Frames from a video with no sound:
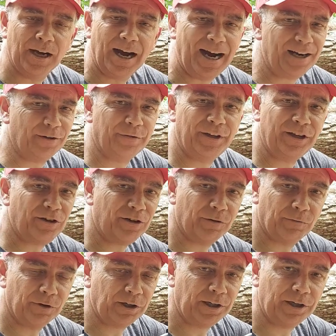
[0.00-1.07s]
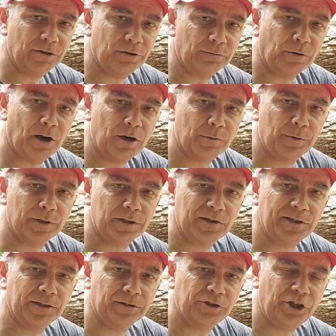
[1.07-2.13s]
I don't think you can really go wrong with a
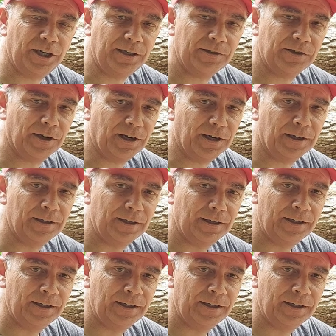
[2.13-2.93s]
Stihl chainsaw.